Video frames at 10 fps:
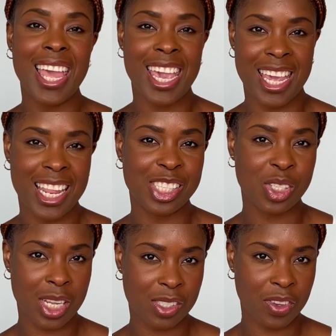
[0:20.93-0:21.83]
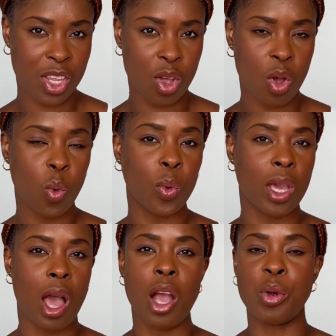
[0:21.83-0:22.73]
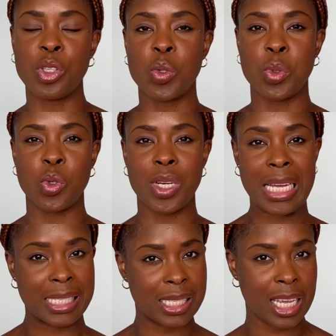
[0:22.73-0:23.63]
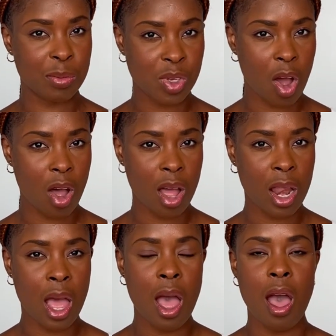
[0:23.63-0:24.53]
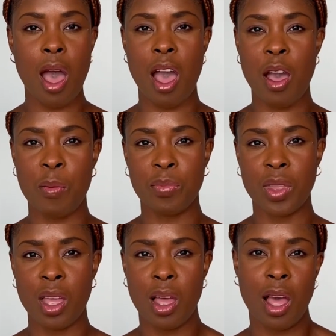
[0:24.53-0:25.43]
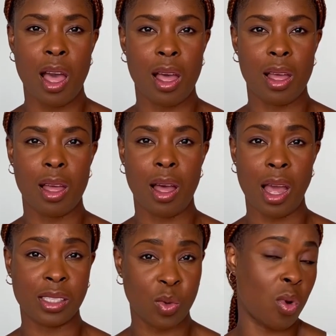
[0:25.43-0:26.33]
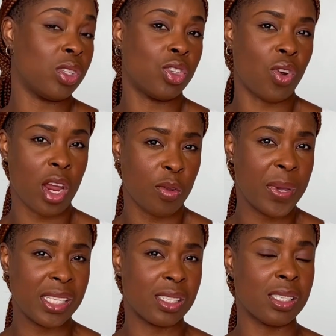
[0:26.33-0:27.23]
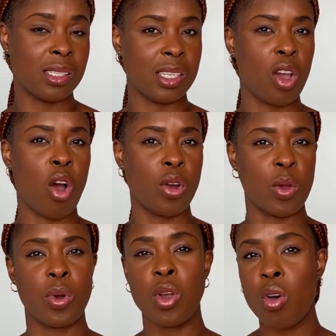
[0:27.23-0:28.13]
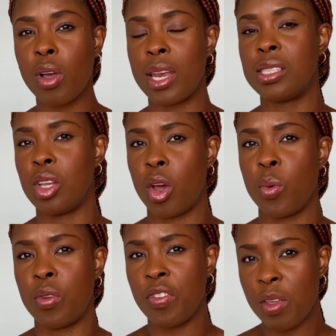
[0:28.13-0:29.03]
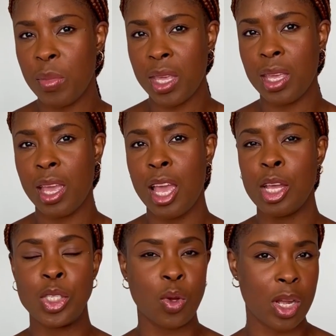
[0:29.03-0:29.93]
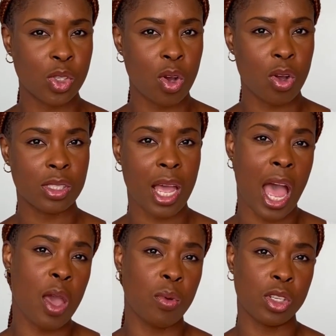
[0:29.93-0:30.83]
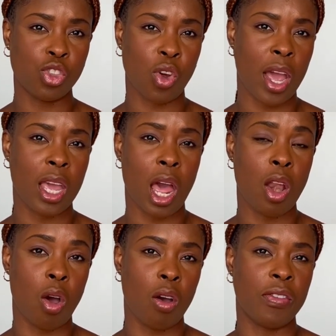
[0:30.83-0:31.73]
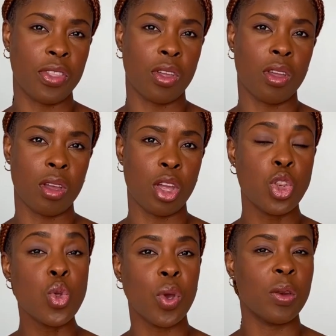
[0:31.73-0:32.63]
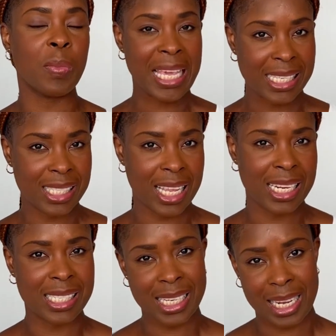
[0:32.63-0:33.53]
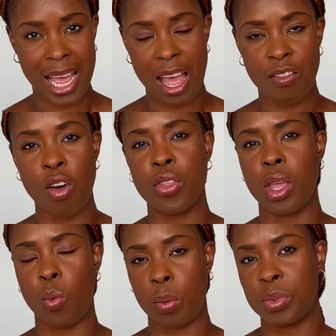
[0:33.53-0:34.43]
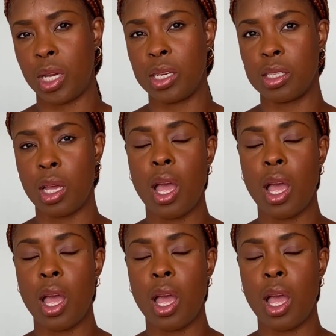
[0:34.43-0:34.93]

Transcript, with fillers: In today's video, we are going to be doing a skims haul. Um, I did want to try the pieces and see how they would look and see how they would fit me. So I thought I would try a lot of the new in pieces that they did have on their website.